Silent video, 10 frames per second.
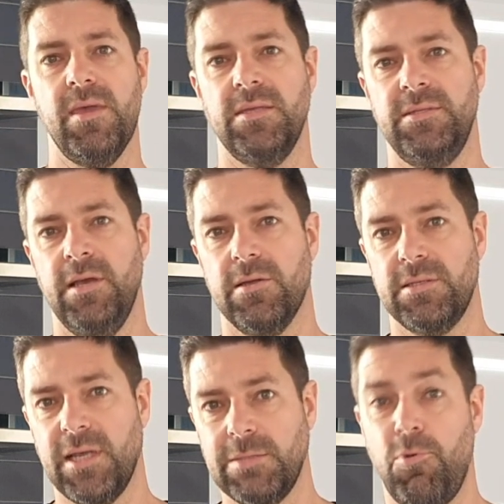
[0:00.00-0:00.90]
is he got
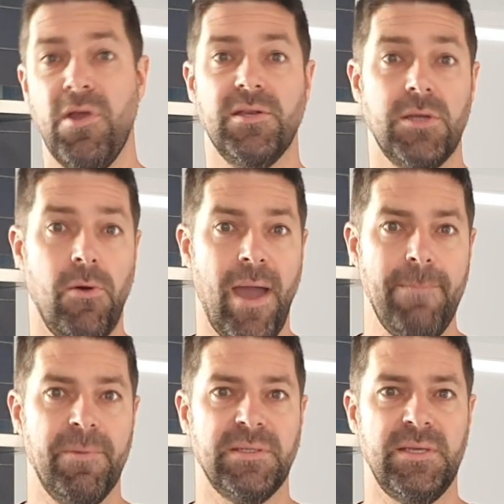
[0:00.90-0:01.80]

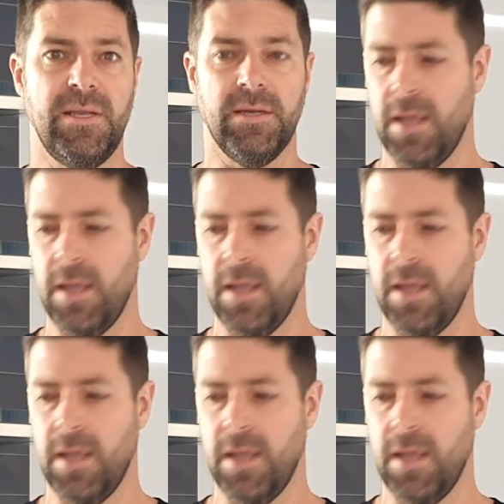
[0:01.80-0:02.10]
6.28%.